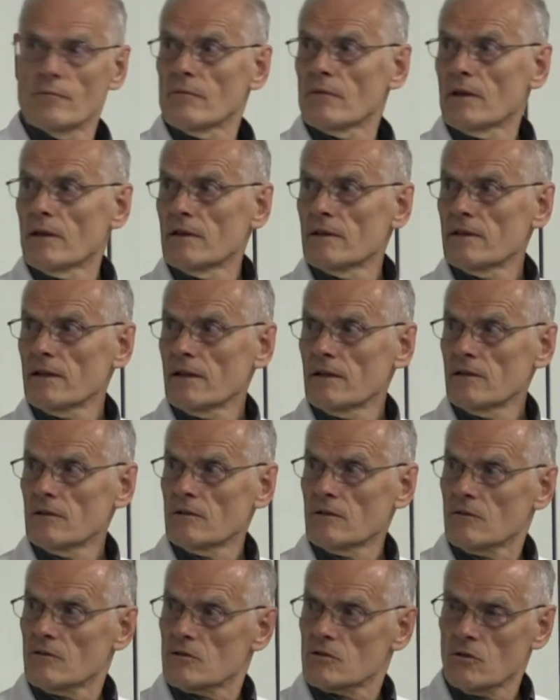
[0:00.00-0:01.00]
and
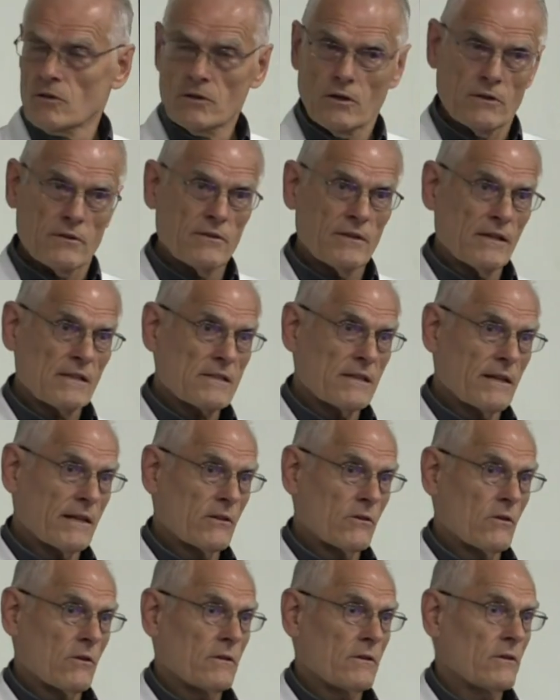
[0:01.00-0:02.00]
then sort out things
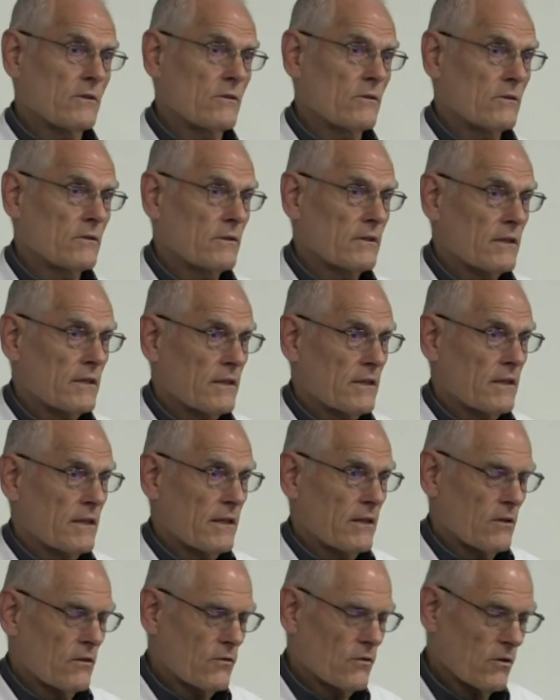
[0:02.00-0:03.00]
later on, you know,
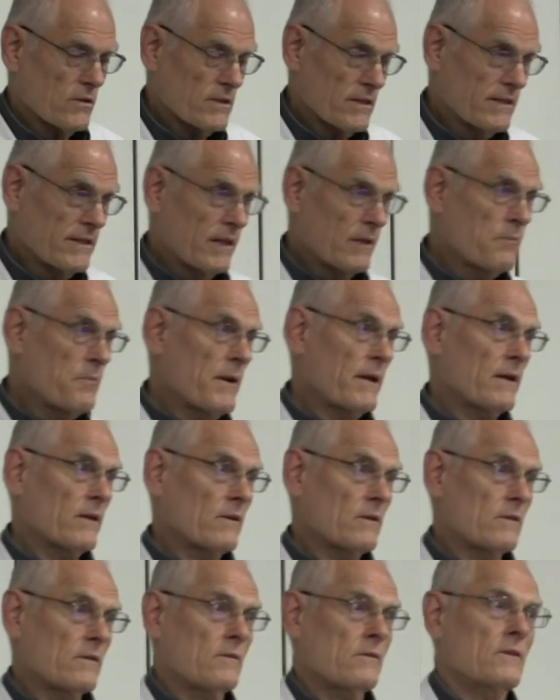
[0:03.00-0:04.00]
get, of course, the tick
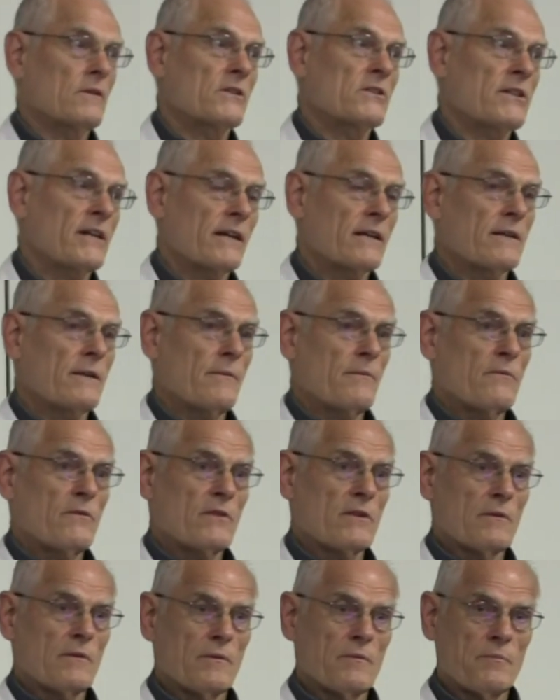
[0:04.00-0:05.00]
panel, check them with
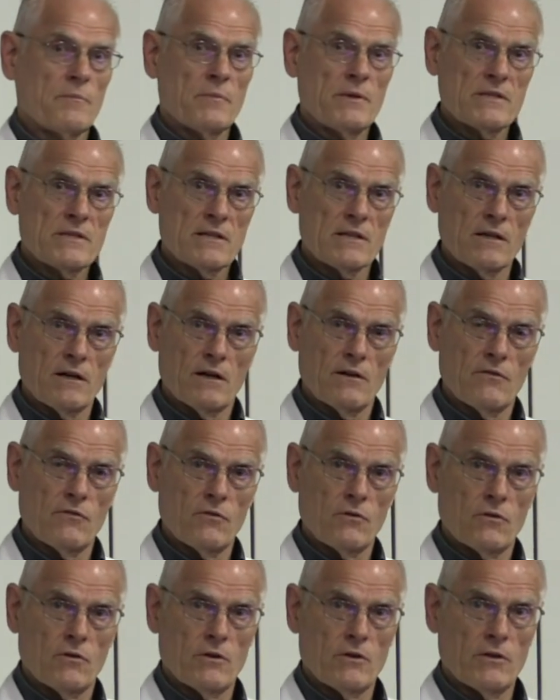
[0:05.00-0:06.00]
the PCR
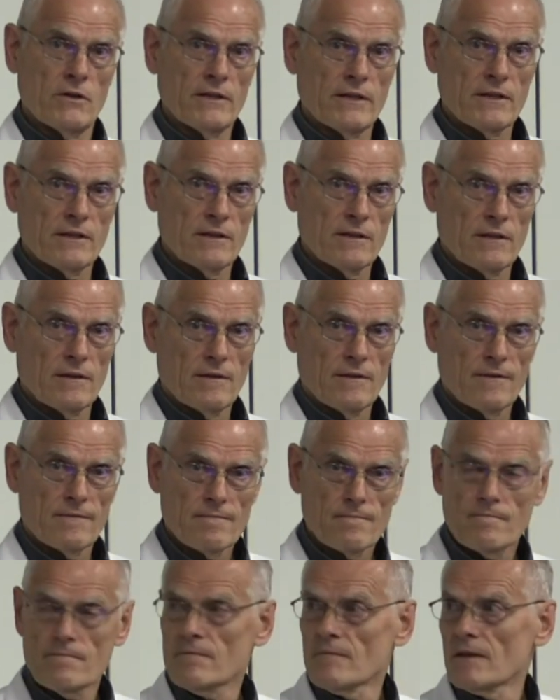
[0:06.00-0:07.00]
for Ehrlichia,
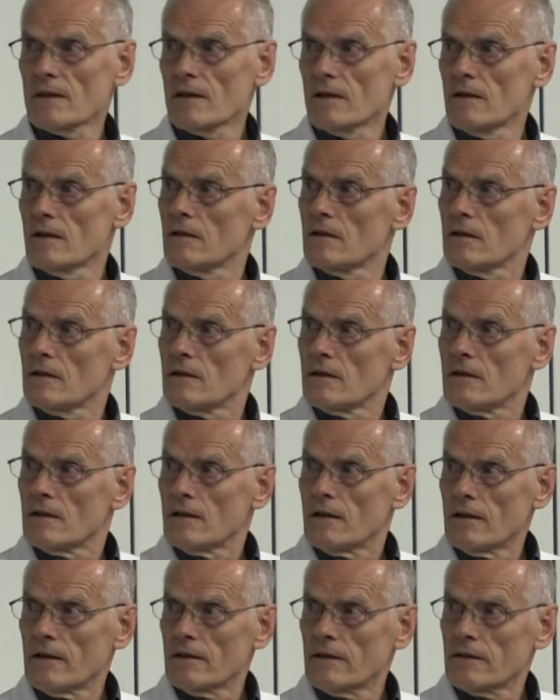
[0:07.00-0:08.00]

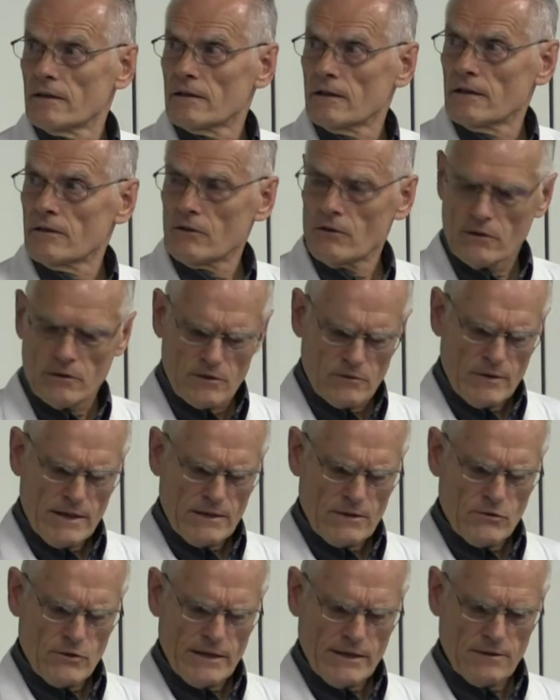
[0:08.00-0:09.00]
and then you're on the right
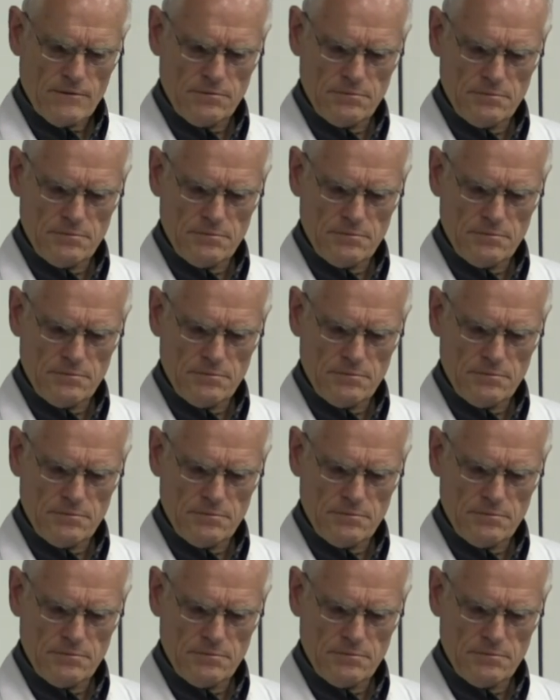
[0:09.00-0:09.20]
track.